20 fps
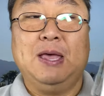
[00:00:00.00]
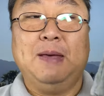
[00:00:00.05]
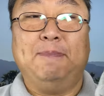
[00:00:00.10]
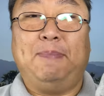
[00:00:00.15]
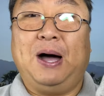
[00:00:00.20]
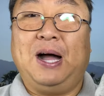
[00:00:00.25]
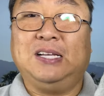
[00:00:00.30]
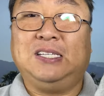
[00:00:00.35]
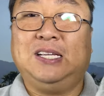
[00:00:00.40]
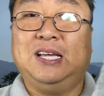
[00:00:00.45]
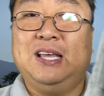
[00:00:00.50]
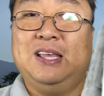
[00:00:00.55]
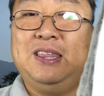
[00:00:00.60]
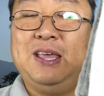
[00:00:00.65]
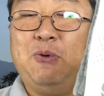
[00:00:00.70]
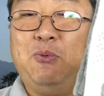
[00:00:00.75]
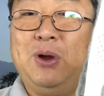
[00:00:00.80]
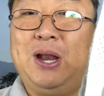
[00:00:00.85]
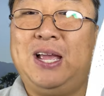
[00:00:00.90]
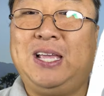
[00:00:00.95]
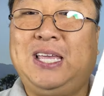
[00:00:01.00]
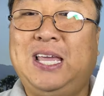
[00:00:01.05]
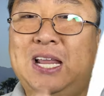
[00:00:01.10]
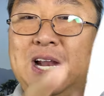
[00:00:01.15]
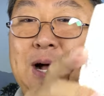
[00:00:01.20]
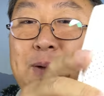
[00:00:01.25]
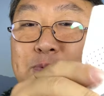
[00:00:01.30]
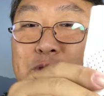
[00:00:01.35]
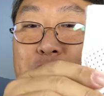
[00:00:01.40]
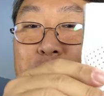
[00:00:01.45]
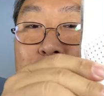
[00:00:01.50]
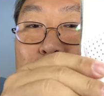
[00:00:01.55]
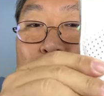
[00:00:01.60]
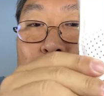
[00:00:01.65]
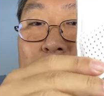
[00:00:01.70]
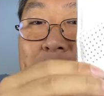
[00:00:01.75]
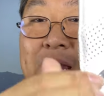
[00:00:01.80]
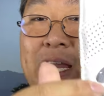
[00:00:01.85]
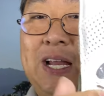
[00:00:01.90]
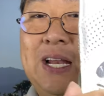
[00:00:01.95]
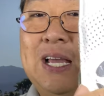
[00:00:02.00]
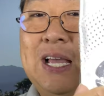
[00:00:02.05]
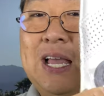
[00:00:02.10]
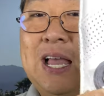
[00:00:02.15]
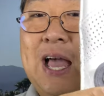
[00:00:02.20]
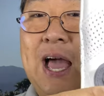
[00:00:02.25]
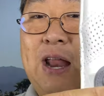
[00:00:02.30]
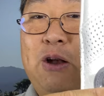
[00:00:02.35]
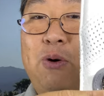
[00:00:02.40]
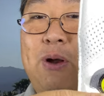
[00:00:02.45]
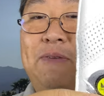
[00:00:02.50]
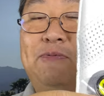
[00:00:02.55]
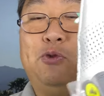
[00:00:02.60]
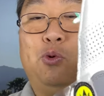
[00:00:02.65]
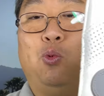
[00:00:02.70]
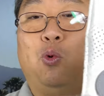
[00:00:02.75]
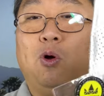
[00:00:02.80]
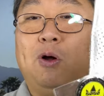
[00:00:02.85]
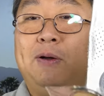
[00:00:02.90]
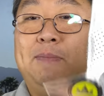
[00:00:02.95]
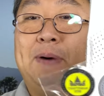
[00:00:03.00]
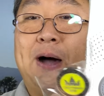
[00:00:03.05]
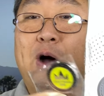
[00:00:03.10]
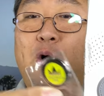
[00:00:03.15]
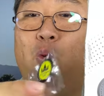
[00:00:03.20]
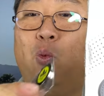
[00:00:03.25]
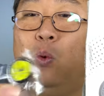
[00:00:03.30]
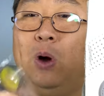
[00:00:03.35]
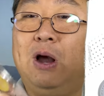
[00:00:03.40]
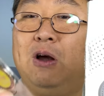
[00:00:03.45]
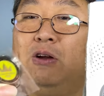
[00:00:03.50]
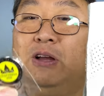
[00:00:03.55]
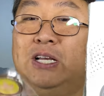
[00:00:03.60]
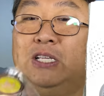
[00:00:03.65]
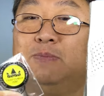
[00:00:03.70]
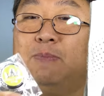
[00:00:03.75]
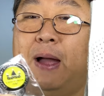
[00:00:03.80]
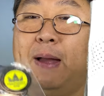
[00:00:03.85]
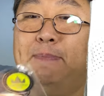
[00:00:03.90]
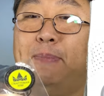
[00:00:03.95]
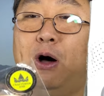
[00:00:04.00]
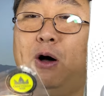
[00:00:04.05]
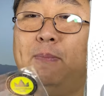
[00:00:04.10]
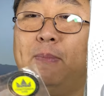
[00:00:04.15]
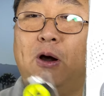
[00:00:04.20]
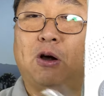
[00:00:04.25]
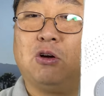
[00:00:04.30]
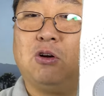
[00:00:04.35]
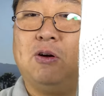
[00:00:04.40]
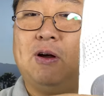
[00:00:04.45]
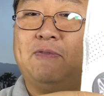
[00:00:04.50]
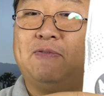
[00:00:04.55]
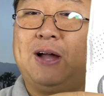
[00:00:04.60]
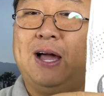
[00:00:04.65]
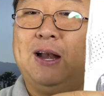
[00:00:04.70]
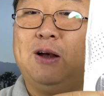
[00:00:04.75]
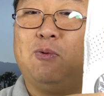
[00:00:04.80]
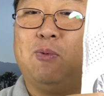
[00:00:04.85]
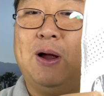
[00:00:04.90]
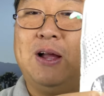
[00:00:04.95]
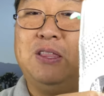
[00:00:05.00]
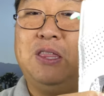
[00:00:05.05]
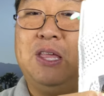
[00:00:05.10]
but then when I get up to the green, I don't have to worry about where is my ball marker. I've got it right